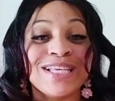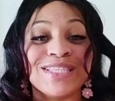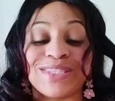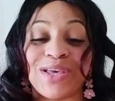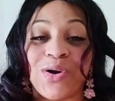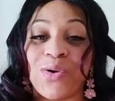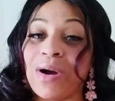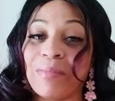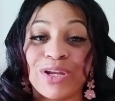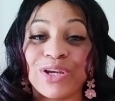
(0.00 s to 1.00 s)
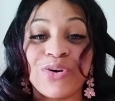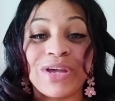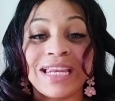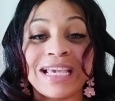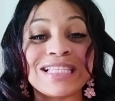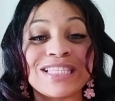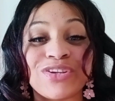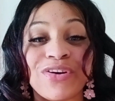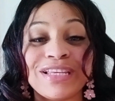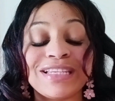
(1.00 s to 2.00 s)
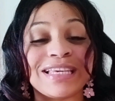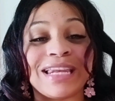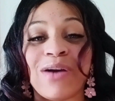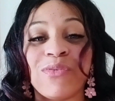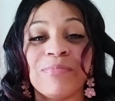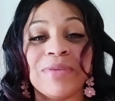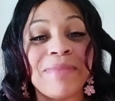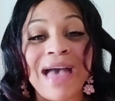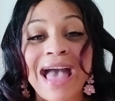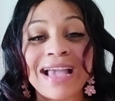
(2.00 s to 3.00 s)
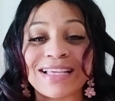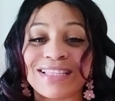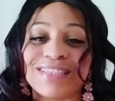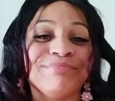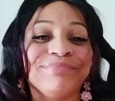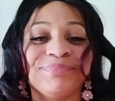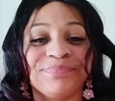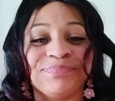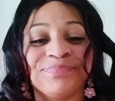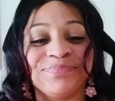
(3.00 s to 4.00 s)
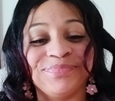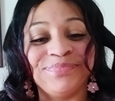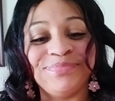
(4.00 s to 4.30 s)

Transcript: so i'm gonna go ahead and get started and i will be back all